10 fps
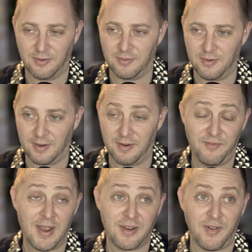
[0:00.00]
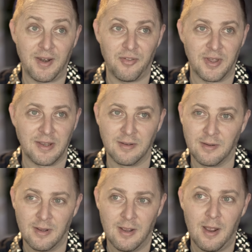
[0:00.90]
And, and in fact, if anything,
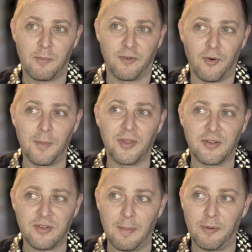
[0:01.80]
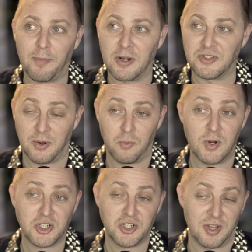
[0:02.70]
performing the type of parts I
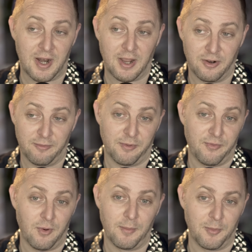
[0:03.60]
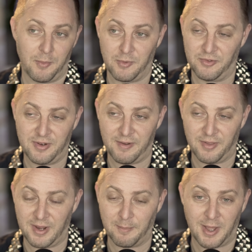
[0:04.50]
wish that I could have performed, but was
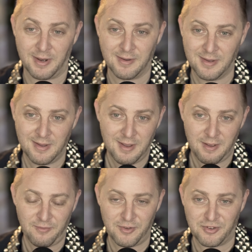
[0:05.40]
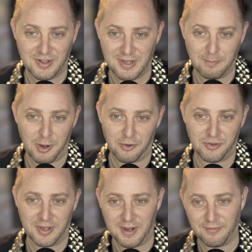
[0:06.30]
definitely, I'm not physically
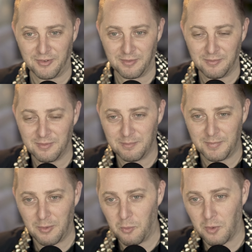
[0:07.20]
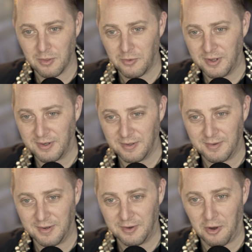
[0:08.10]
imposing enough to be a warlord in, a,
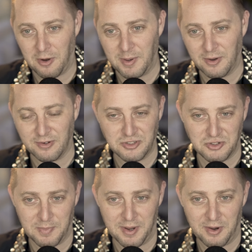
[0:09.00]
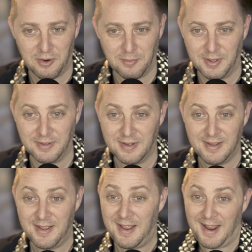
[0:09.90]
in an army or a superhero, but
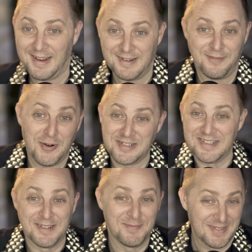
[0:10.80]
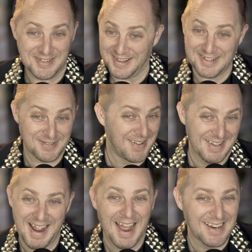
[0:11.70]
I get to voice them, so that's
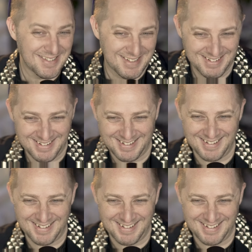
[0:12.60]
really nice.